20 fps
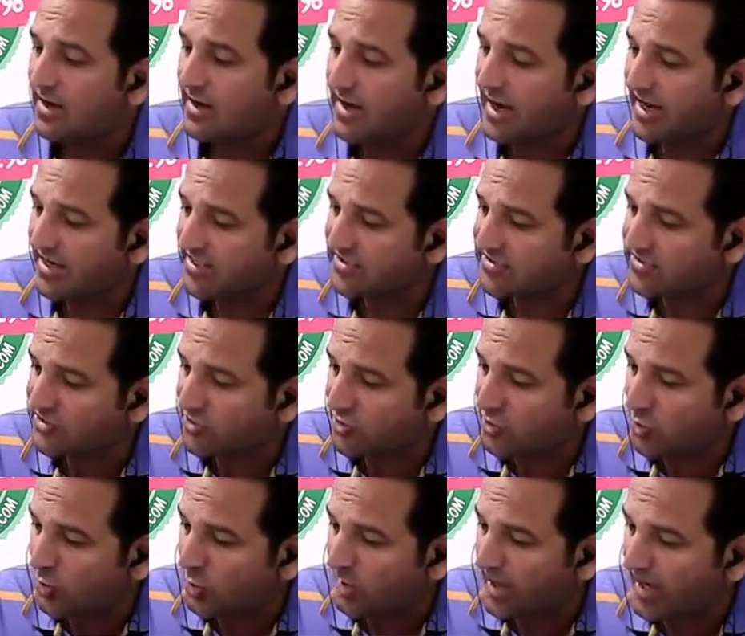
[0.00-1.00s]
a
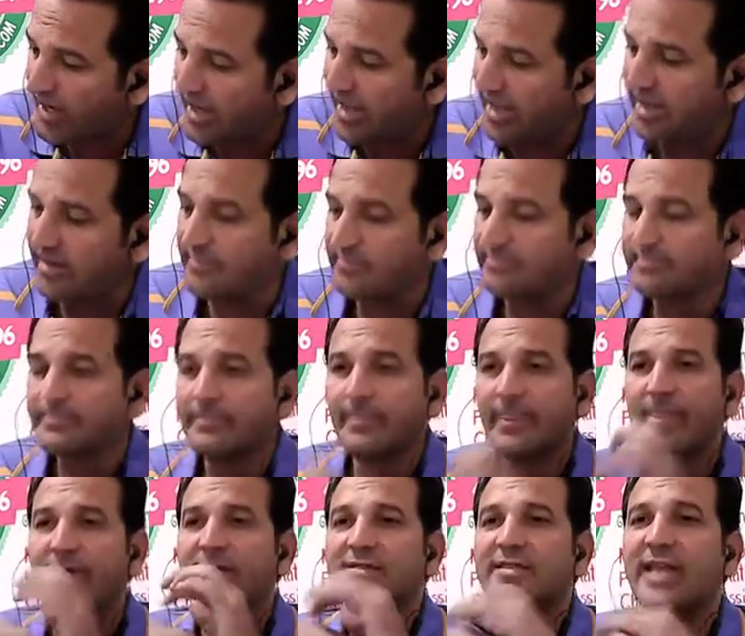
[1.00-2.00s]
square,
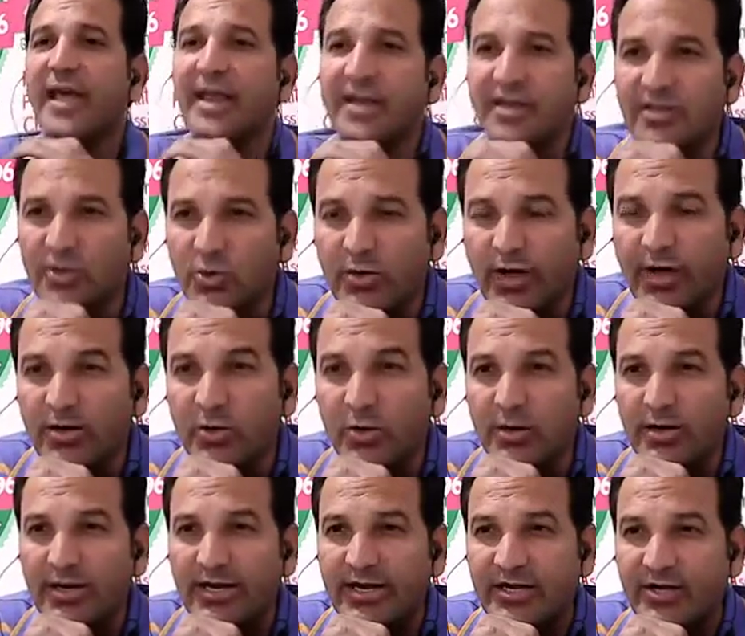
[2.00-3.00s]
then you can
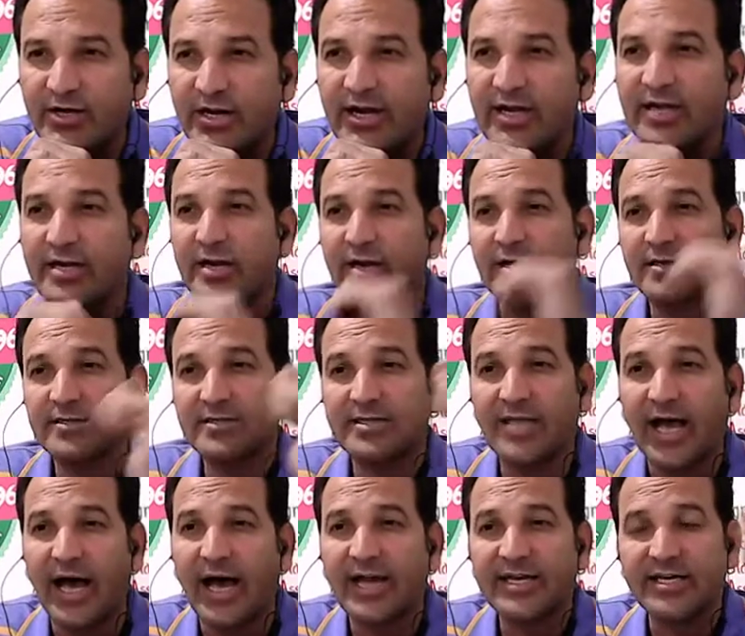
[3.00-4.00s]
only treat
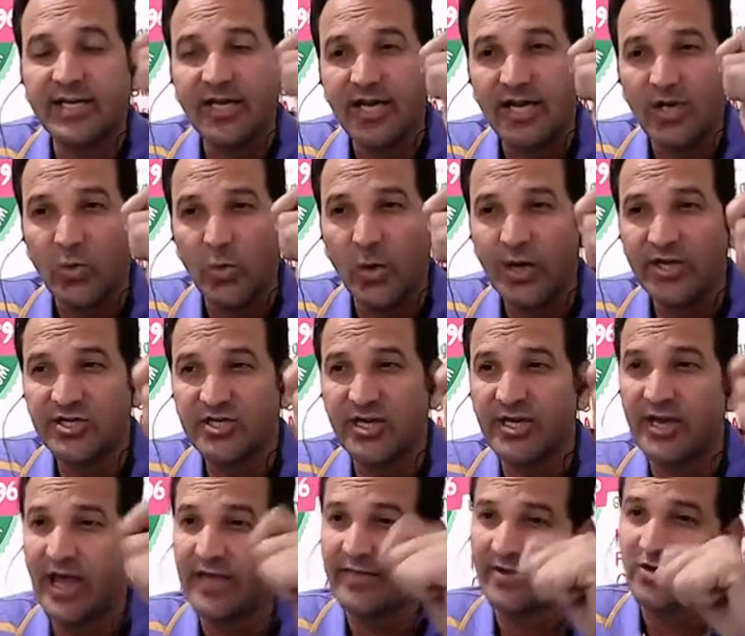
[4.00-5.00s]
that
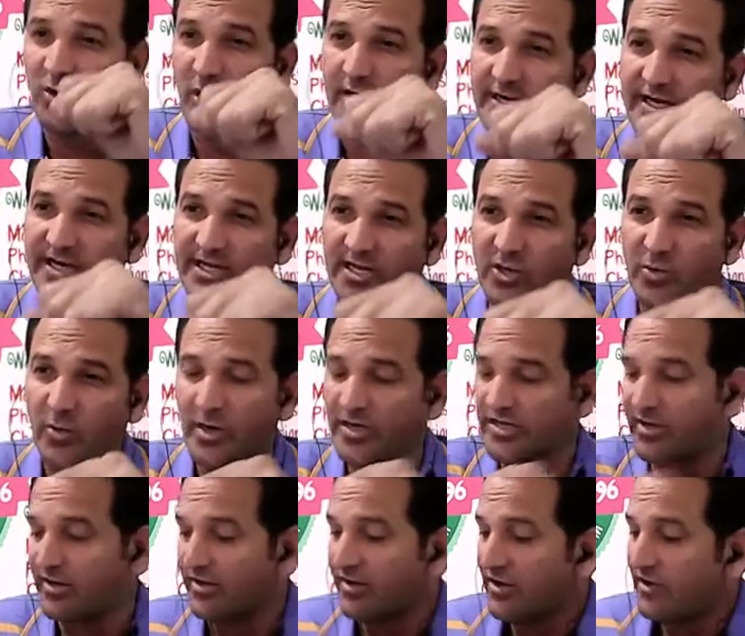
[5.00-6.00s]
equation as a quadratic
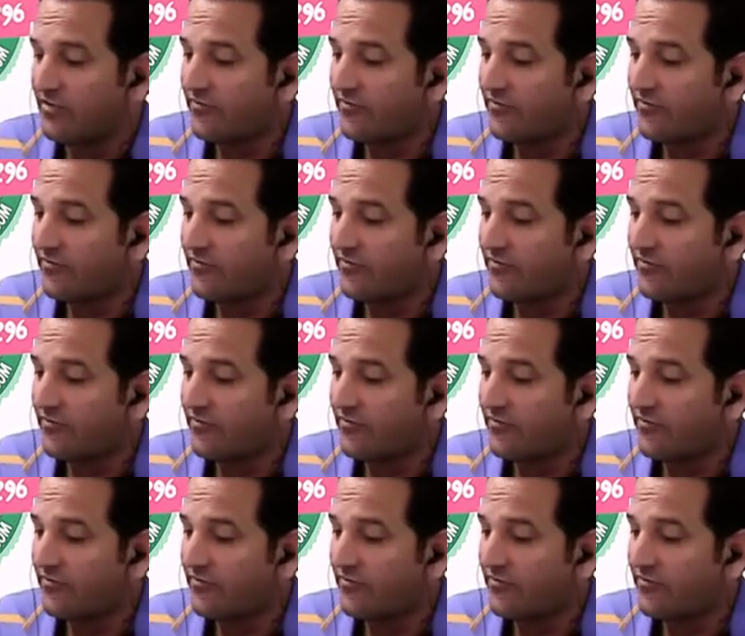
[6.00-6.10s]
equation.